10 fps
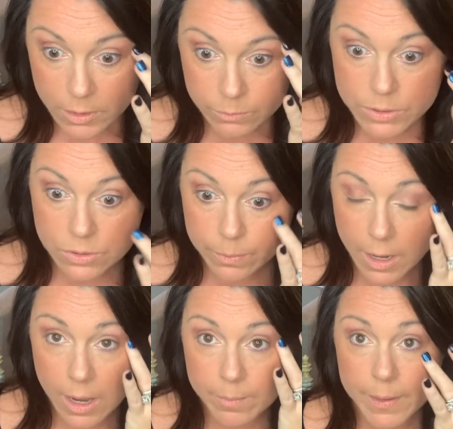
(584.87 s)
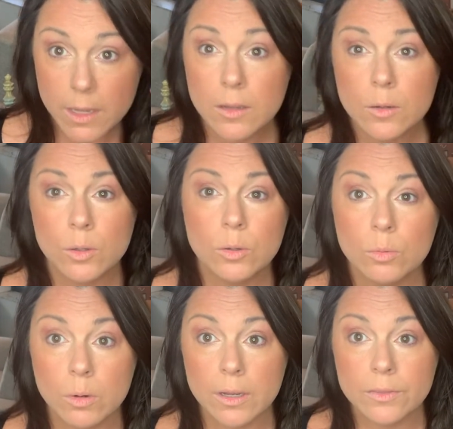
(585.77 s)
I'm super happy
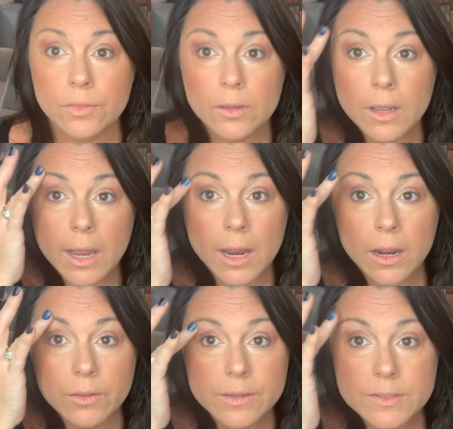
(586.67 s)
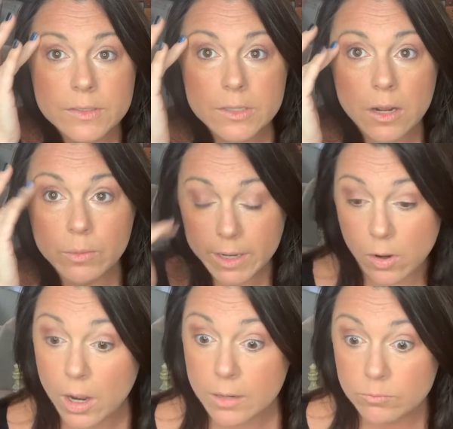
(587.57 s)
with how this is going
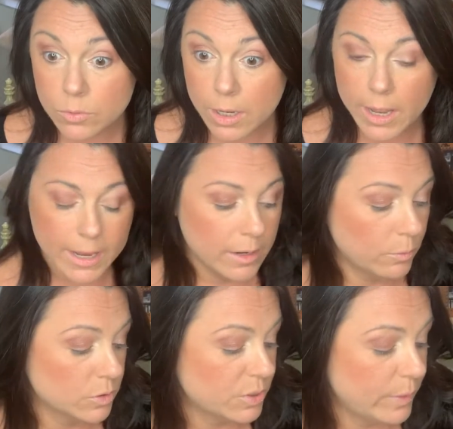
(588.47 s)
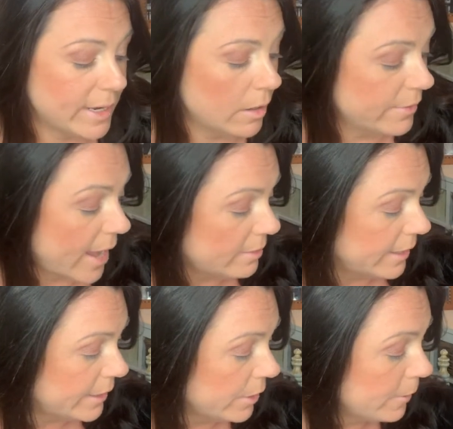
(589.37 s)
on, okay? And we'll tweak all that
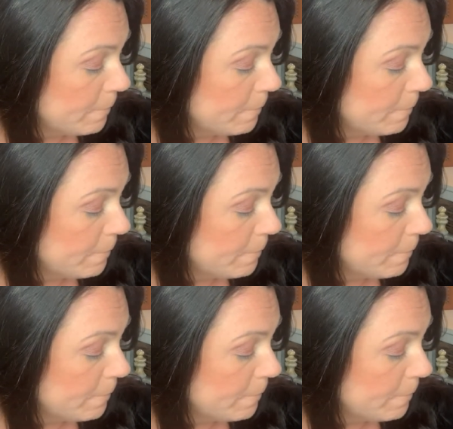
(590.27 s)
later.